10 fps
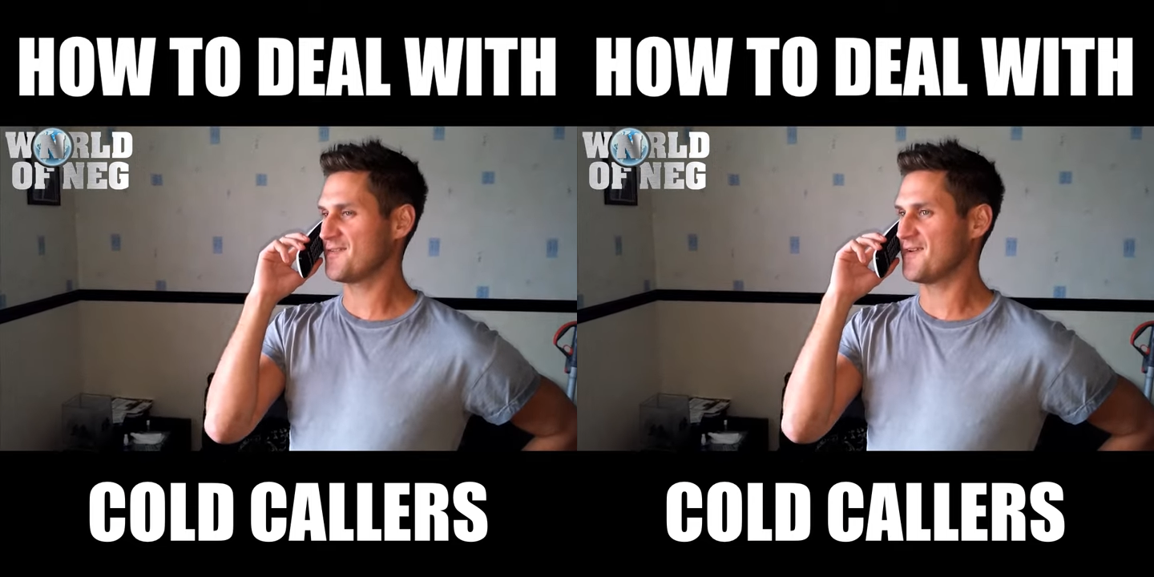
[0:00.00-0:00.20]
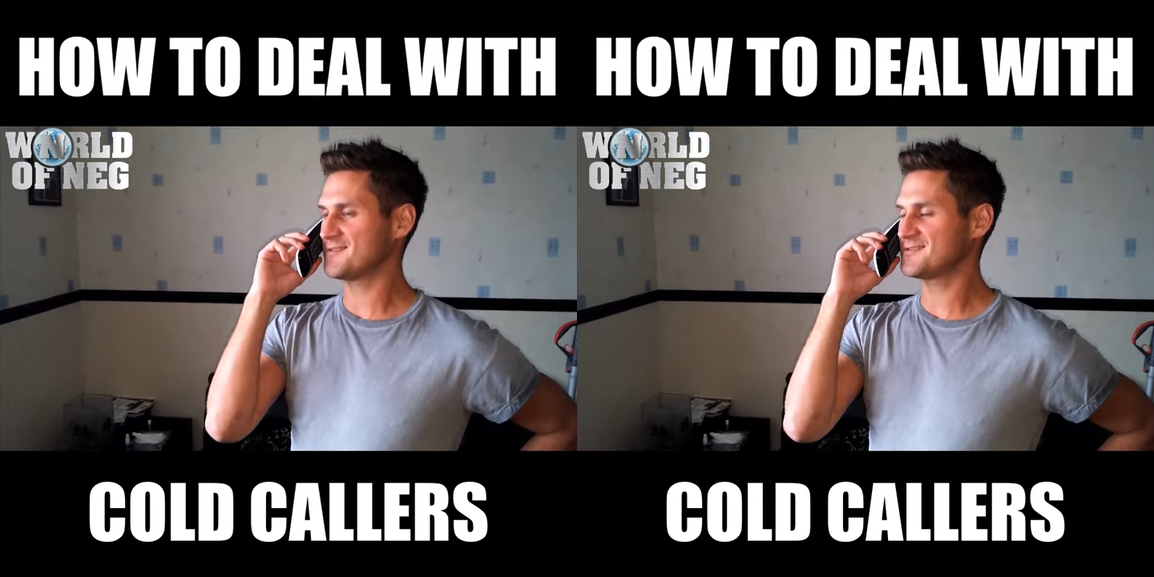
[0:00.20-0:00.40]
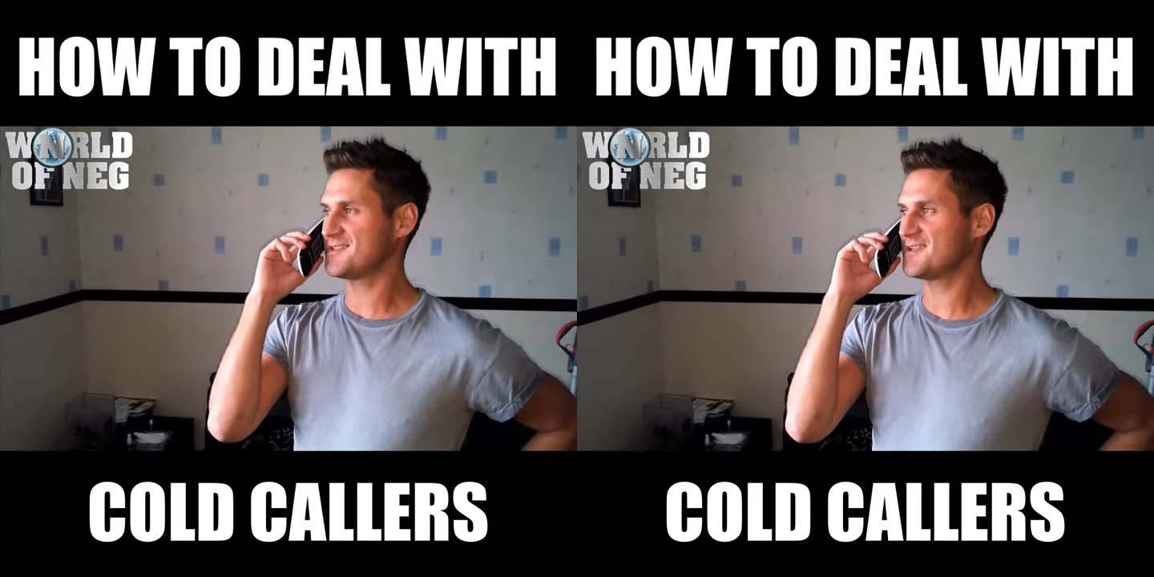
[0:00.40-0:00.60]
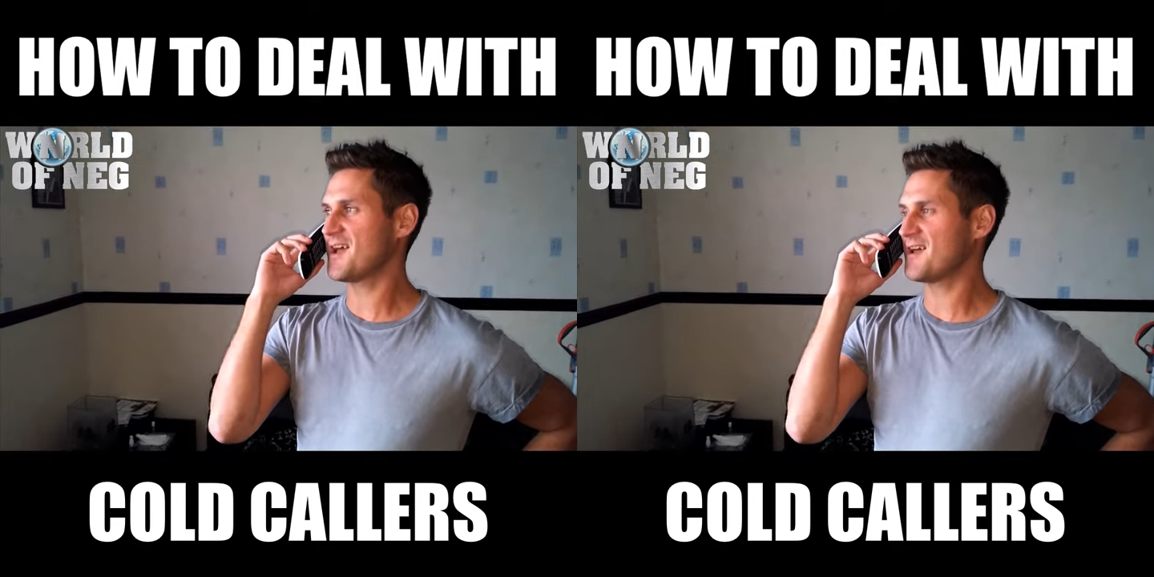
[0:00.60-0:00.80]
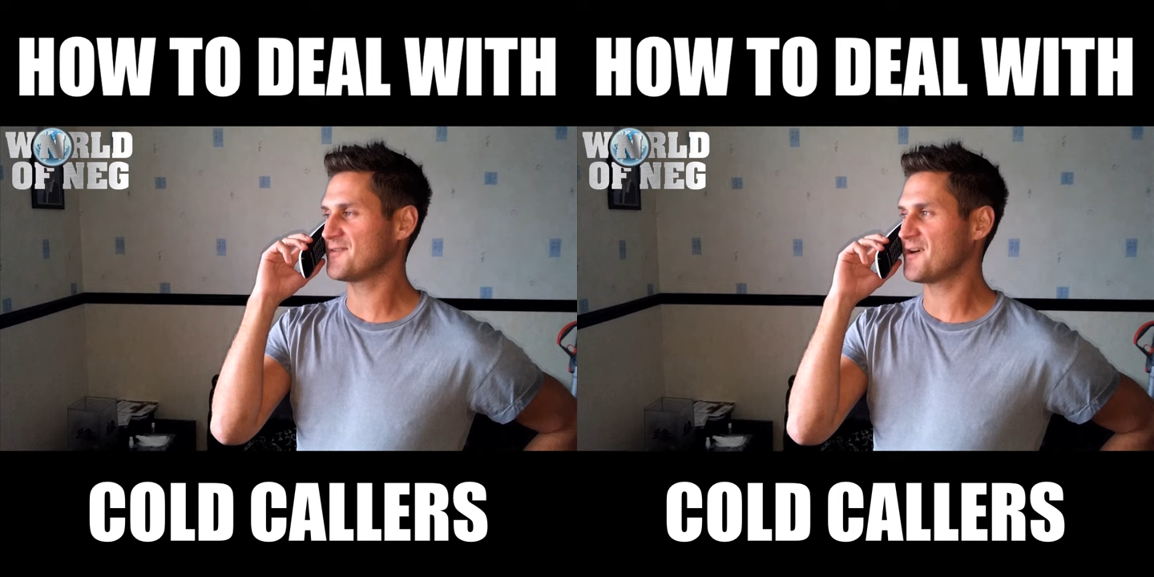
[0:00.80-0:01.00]
Fancy
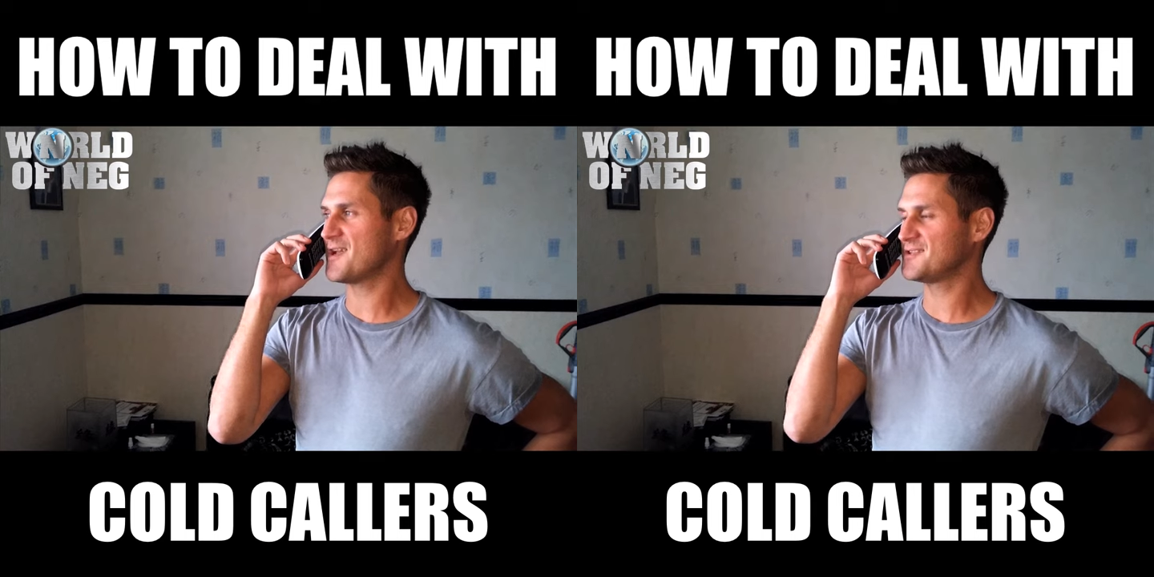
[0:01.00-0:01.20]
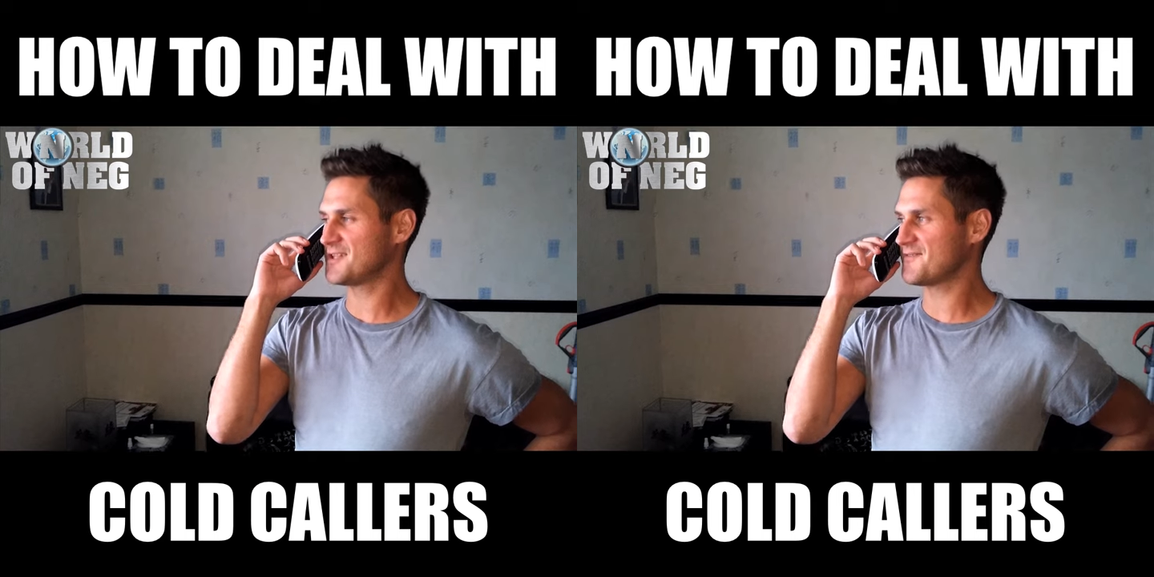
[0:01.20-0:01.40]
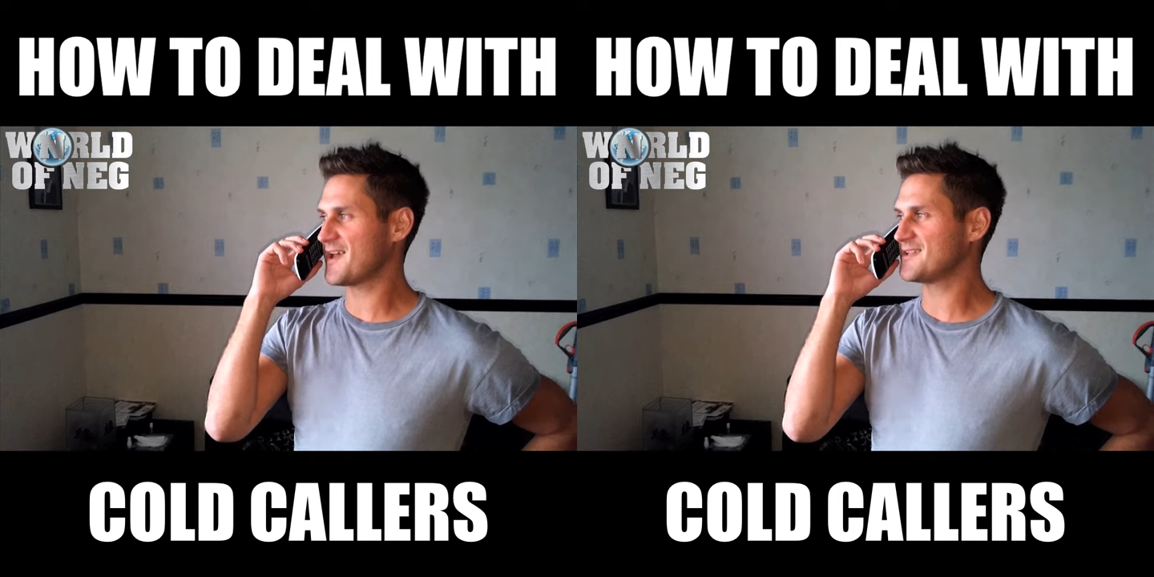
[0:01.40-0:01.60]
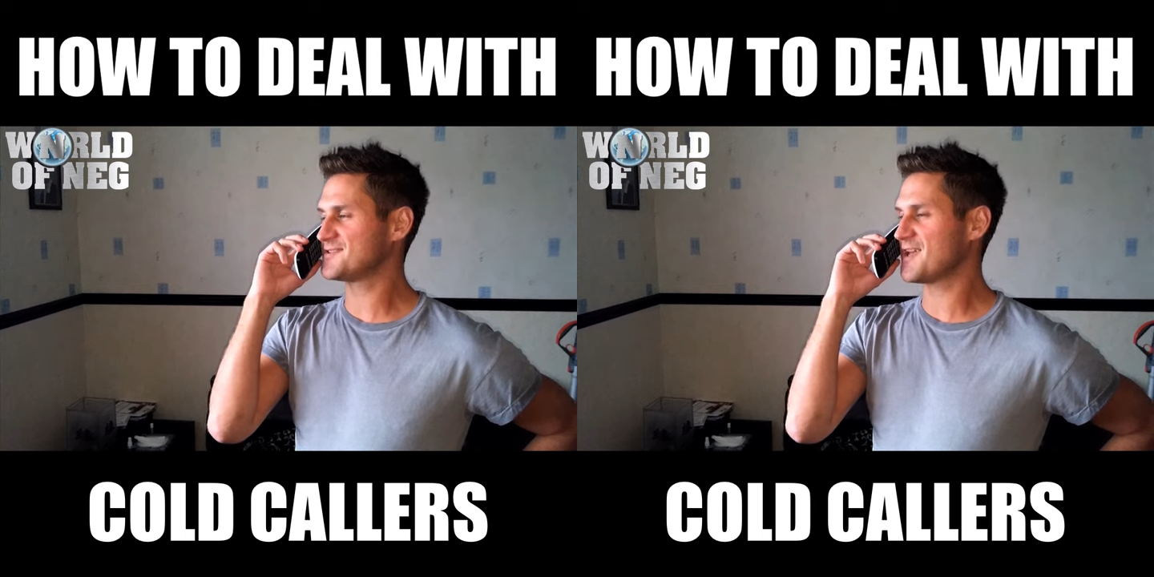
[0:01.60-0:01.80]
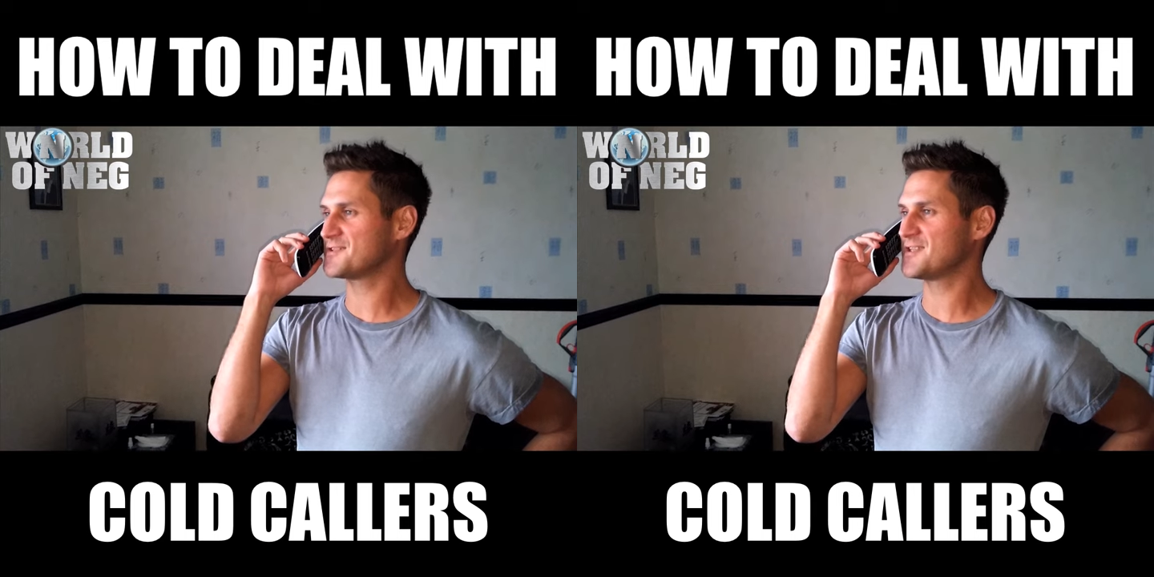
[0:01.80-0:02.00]
that advice, you're a very
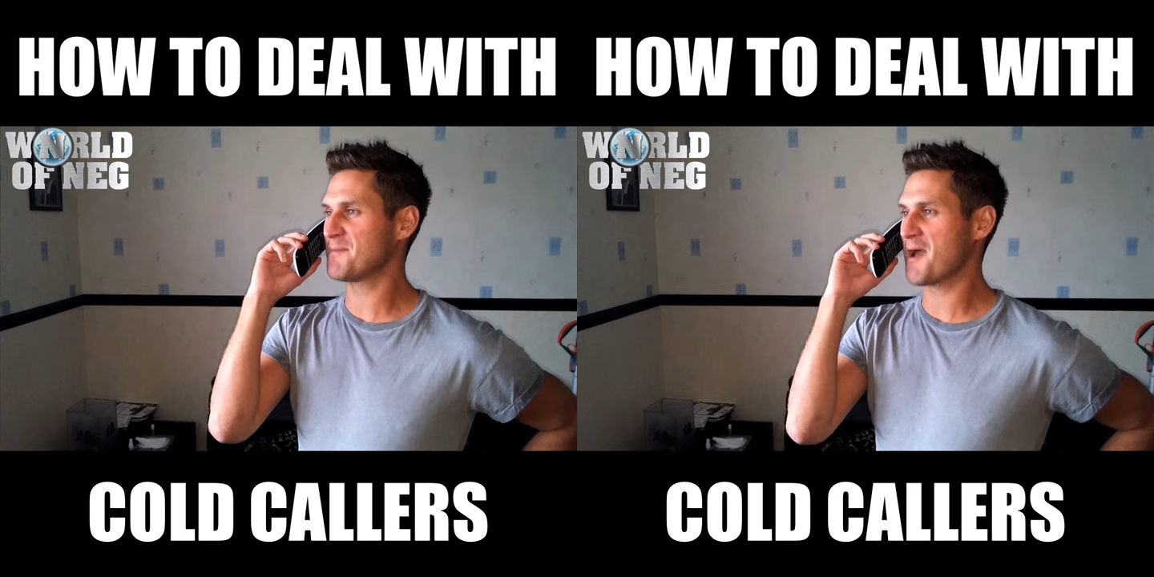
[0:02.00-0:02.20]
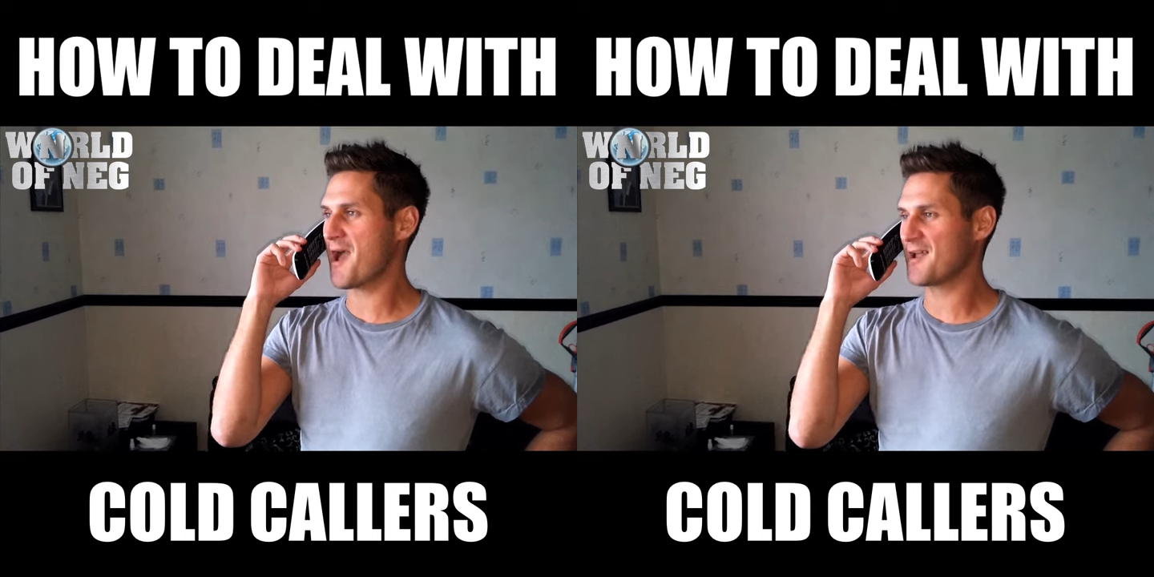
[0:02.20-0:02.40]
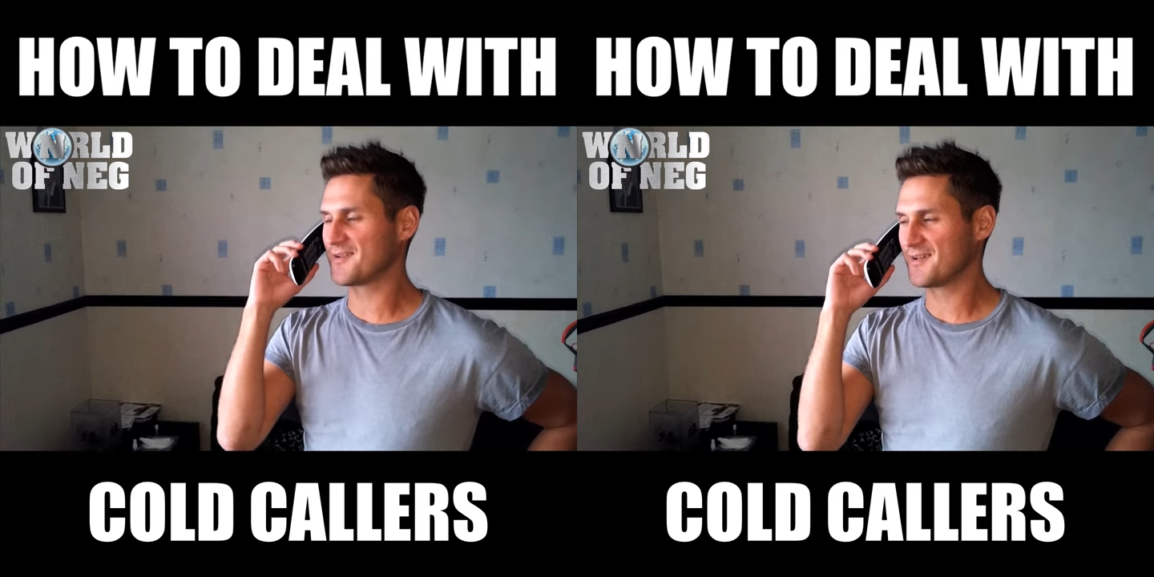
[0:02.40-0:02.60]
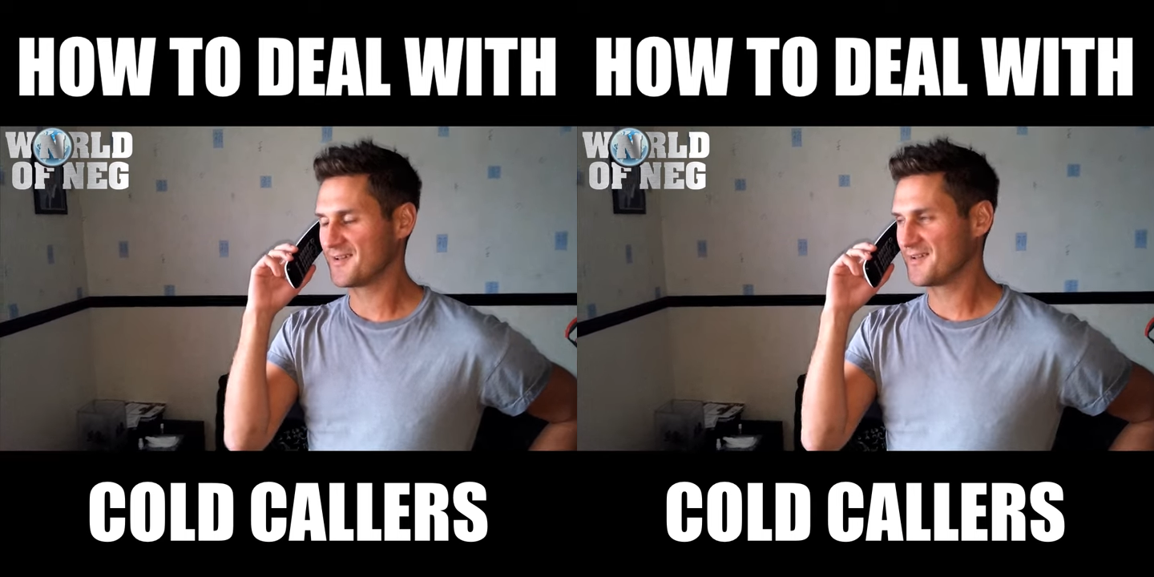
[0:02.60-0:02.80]
sexy man.